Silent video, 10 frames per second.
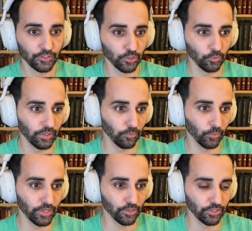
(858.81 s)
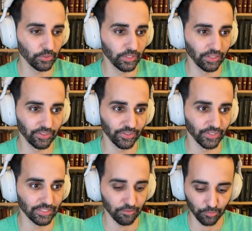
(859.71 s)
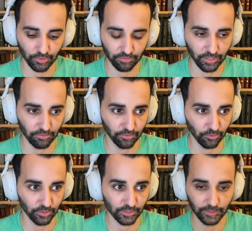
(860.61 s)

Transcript: So when you're doing 37.5, of course.